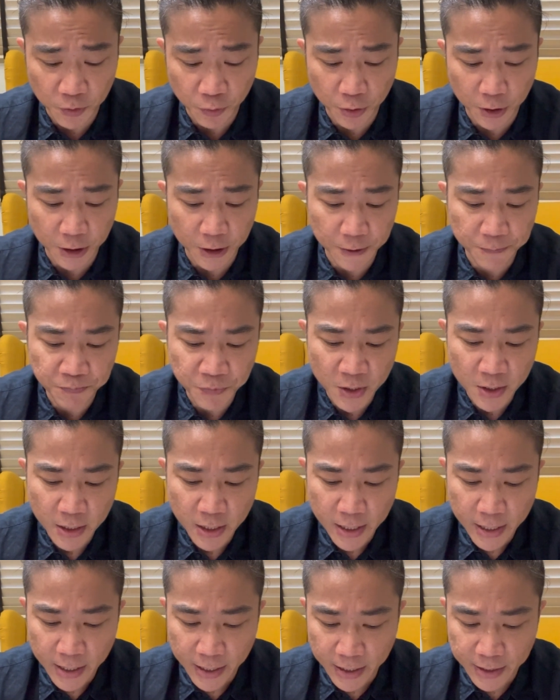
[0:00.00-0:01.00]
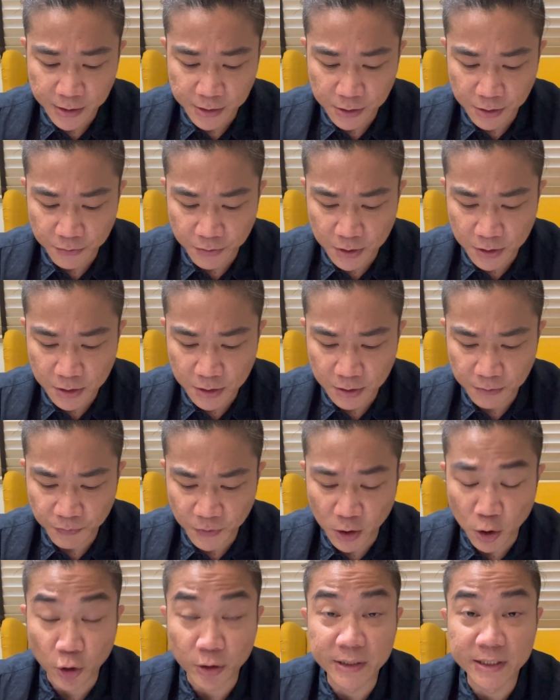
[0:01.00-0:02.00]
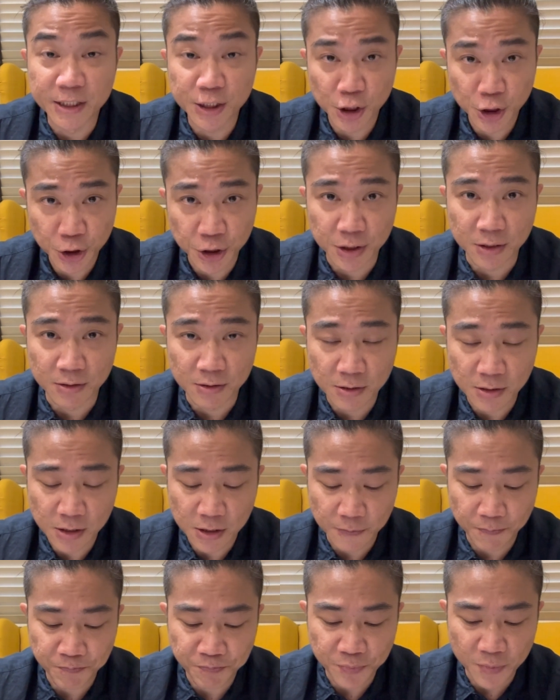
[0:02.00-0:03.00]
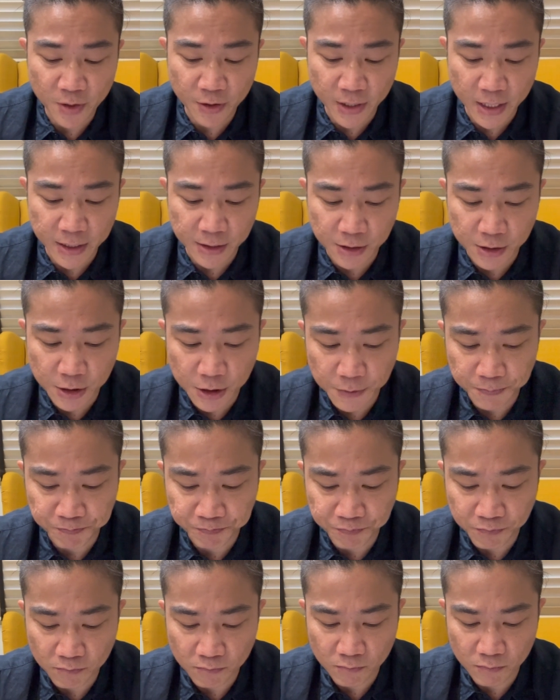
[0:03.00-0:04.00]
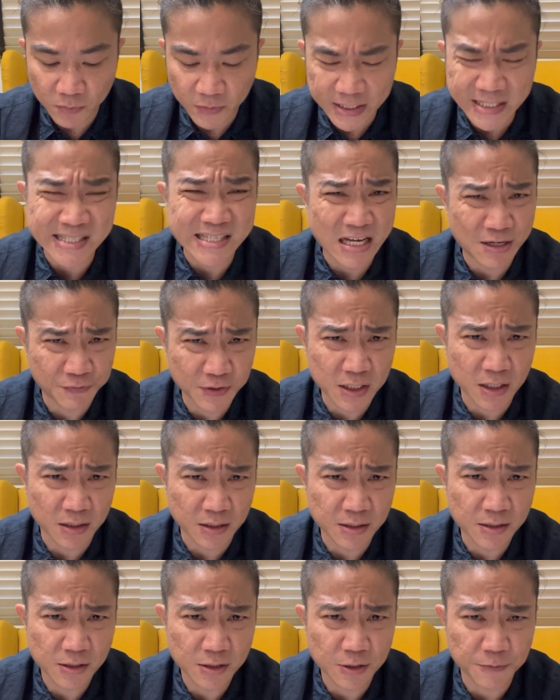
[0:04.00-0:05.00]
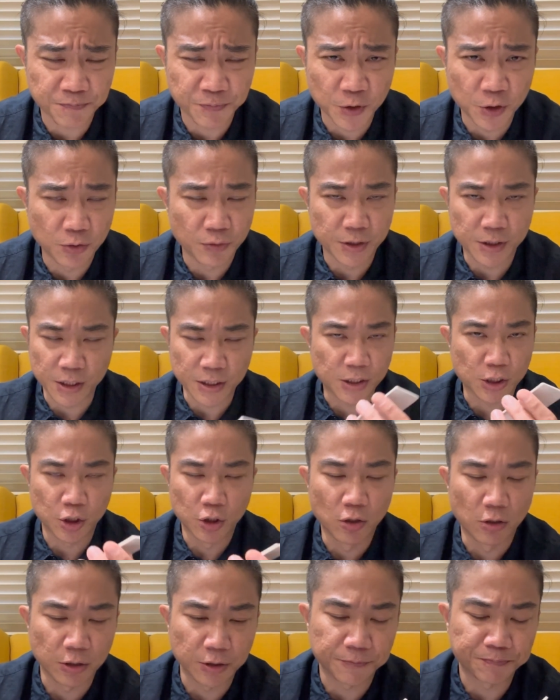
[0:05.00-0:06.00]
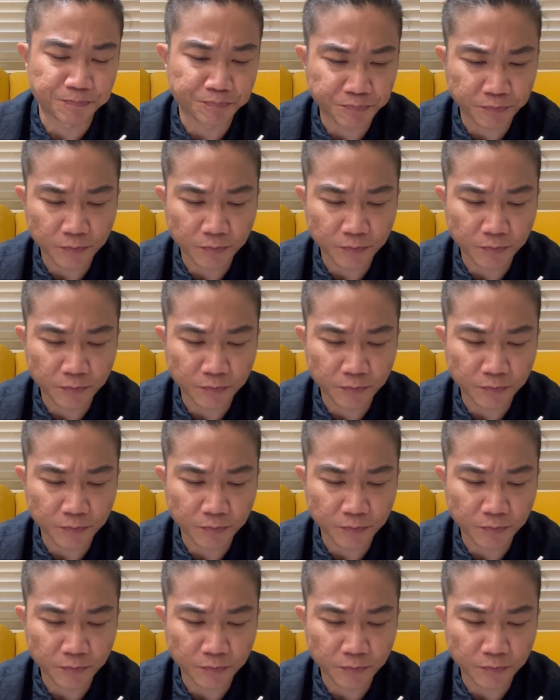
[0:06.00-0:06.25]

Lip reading: Okay, and the conditions that is advertised, you know, it's not